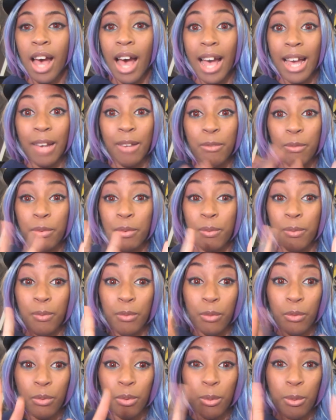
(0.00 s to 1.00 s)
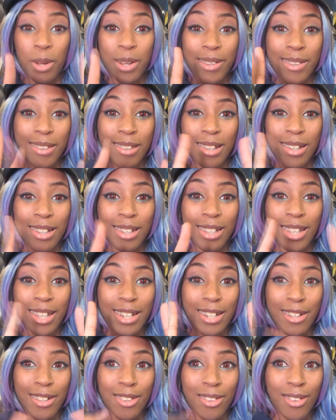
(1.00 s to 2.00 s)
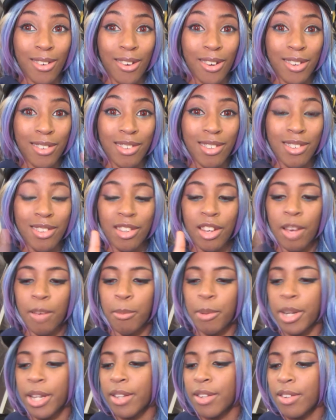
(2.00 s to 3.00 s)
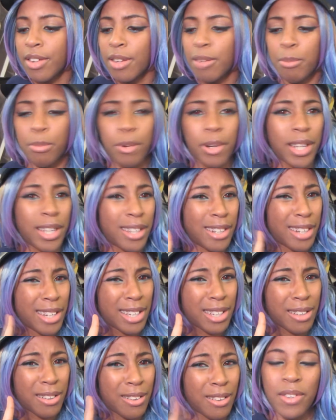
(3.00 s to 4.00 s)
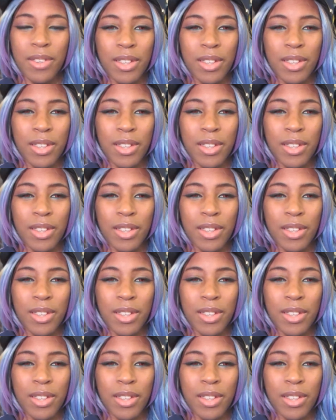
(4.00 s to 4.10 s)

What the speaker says: I, for once, didn't get any scars this time, but I did break a nail.